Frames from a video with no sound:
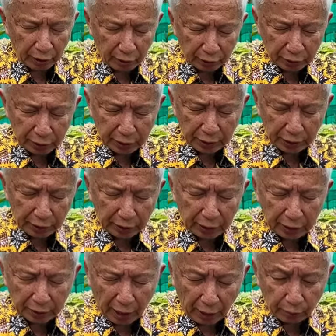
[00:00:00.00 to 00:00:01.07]
since
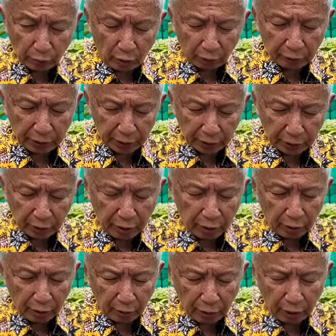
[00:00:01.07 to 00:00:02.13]
the time of the
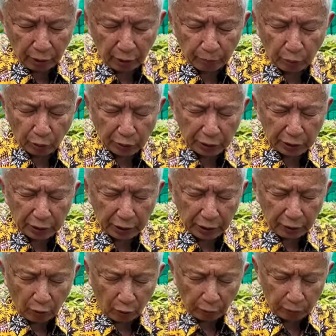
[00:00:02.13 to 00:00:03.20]

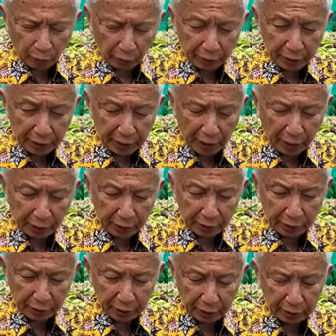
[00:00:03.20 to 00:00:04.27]
positioning of pollinia
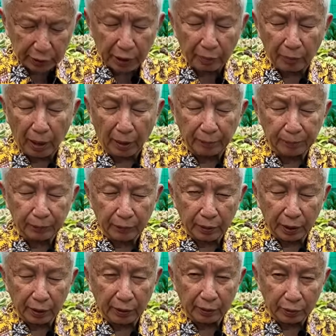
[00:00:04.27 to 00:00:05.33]
in the stigma.
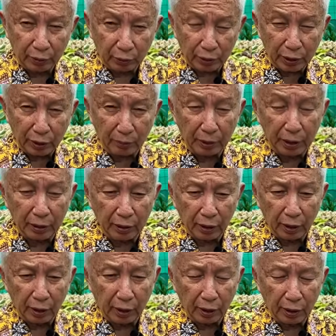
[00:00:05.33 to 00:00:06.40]
And you see, I mean,
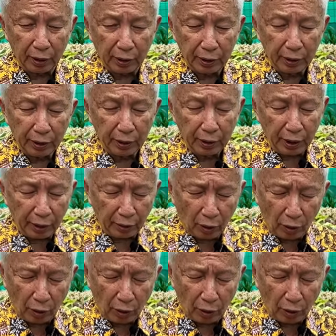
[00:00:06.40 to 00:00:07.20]
and